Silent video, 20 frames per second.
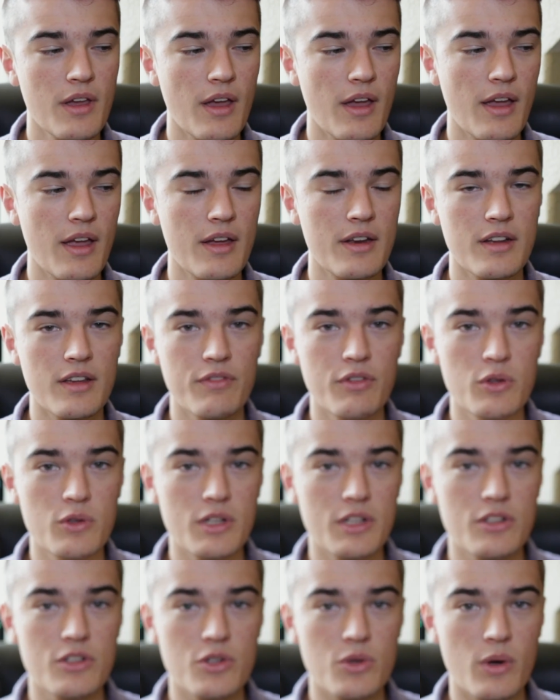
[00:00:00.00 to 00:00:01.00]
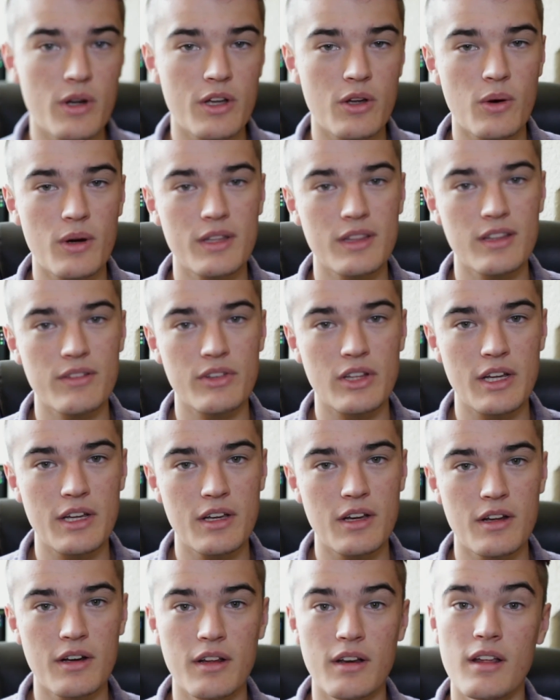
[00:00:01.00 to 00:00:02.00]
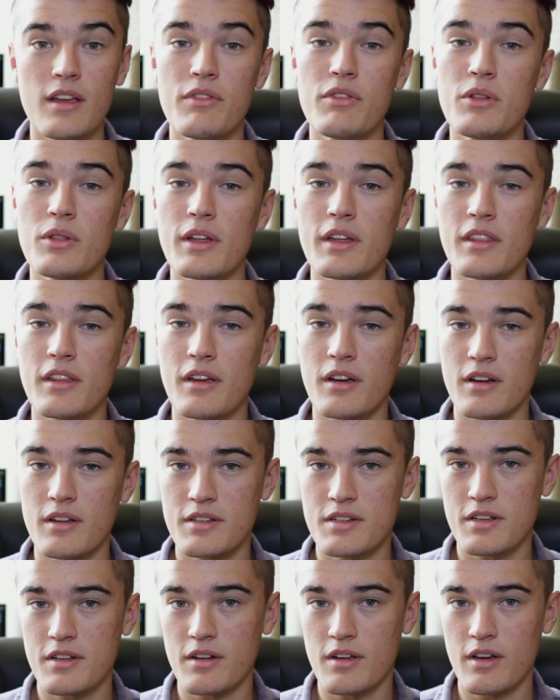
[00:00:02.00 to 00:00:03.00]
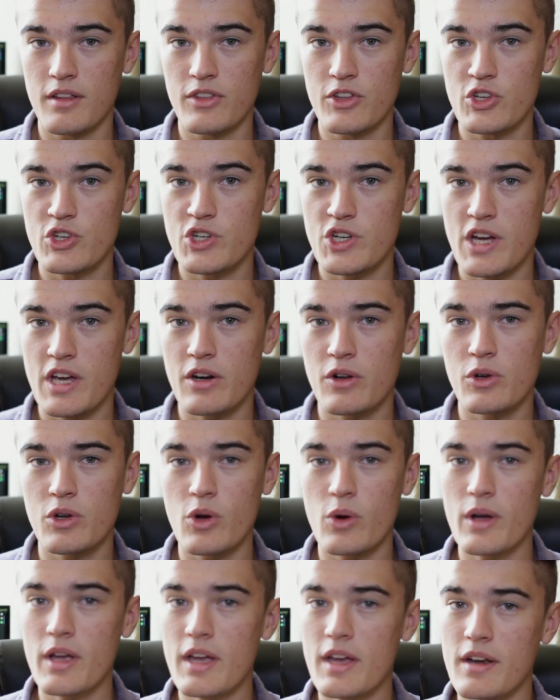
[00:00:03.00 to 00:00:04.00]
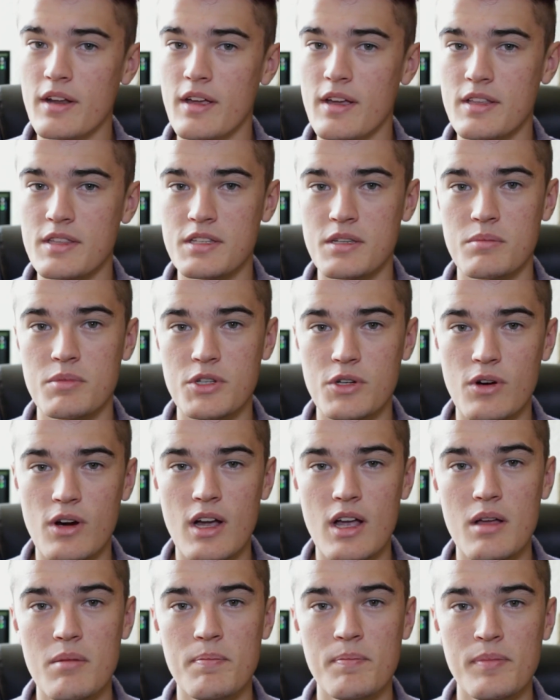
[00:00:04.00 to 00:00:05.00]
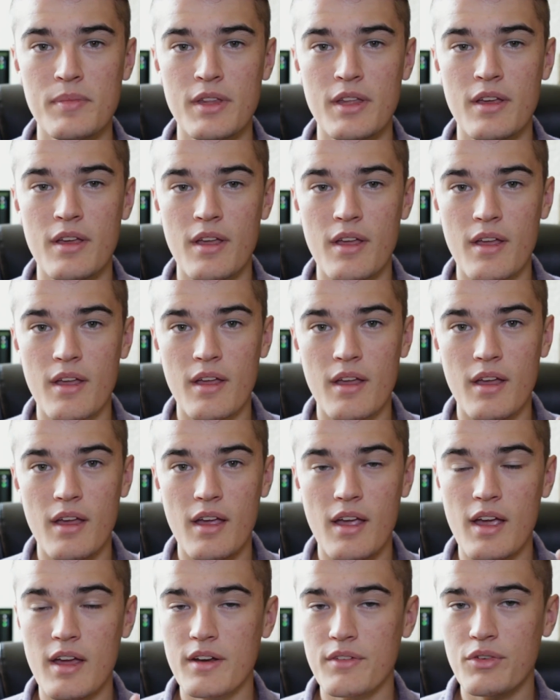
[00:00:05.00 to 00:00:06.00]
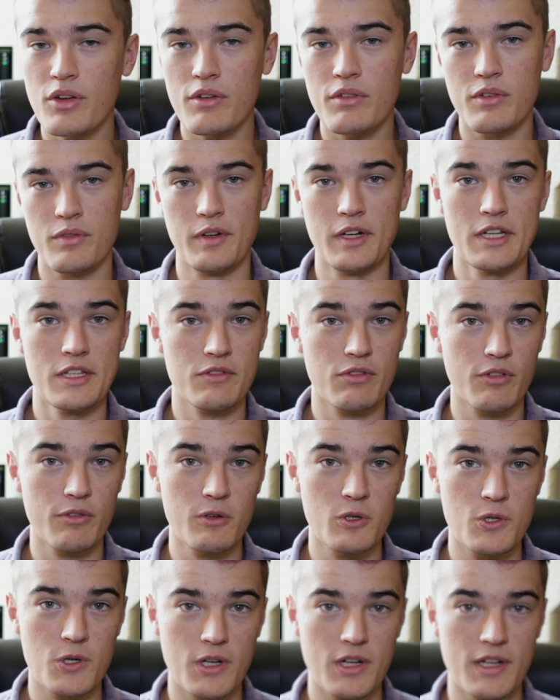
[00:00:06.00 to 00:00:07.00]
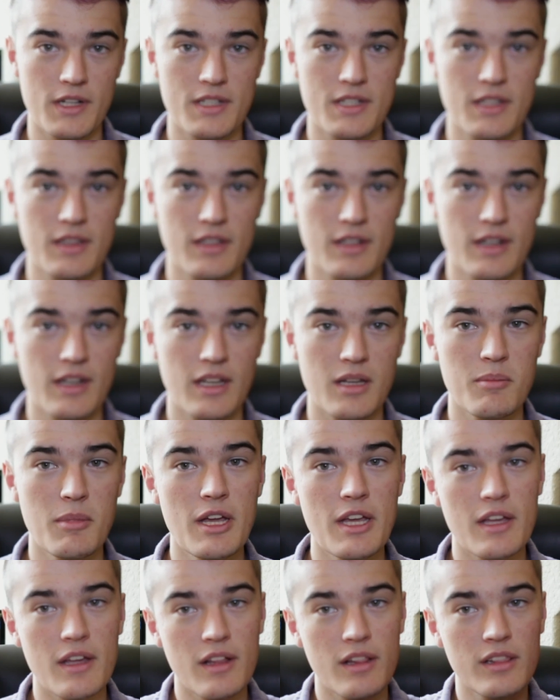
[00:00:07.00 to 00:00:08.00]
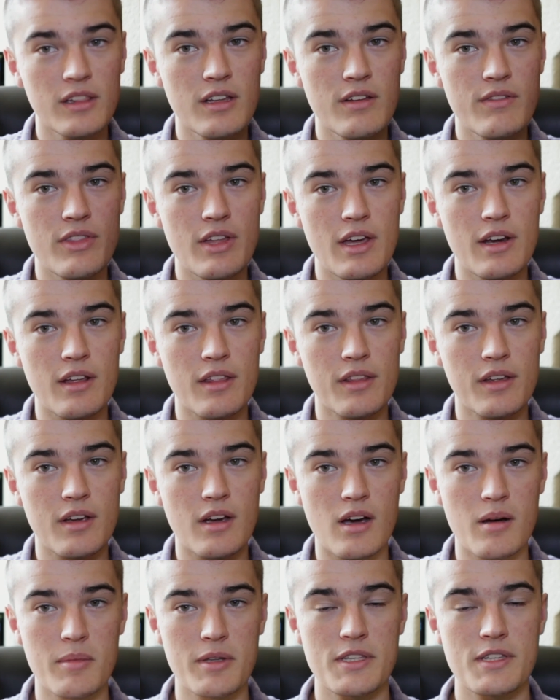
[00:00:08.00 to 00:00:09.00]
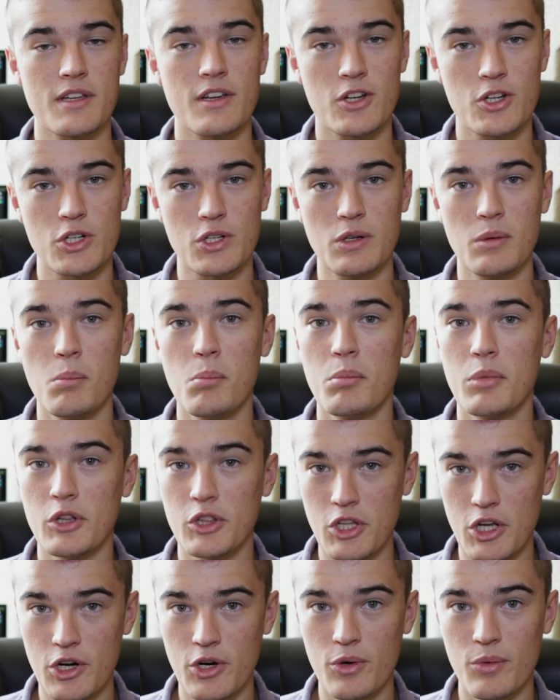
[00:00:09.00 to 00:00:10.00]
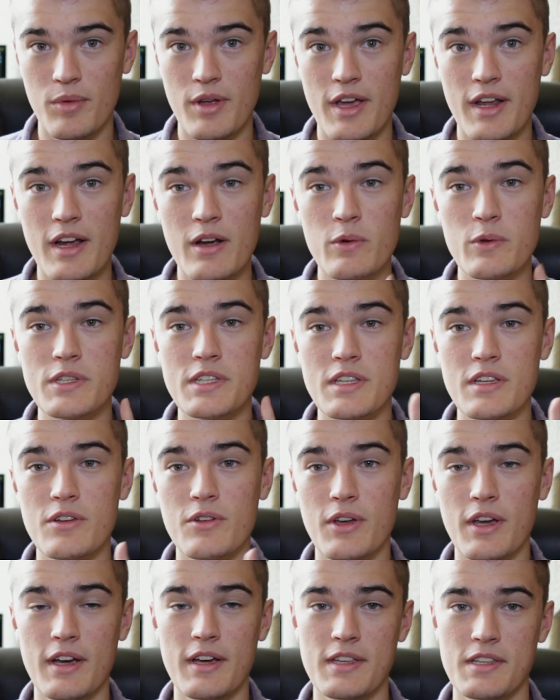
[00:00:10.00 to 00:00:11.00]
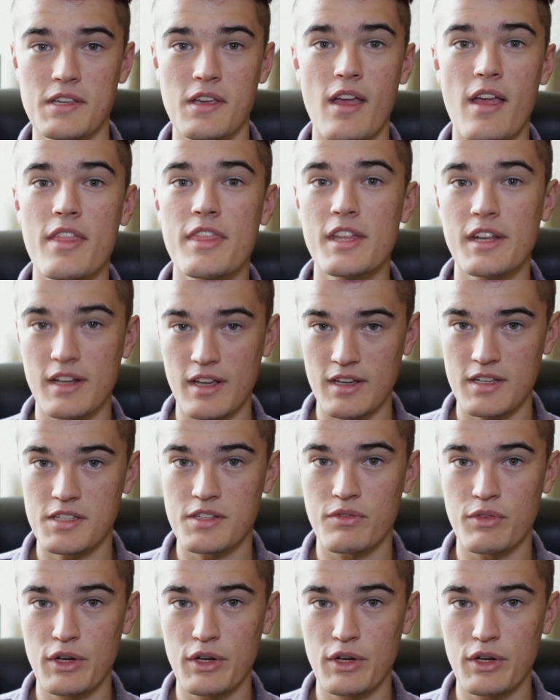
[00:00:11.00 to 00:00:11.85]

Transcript: And if you did enjoy it, go ahead and leave a like on it. If you like the content on this channel, go ahead and subscribe. And if you have advice for future content that I can make, leave that in the comment section below. And I will see you guys in the next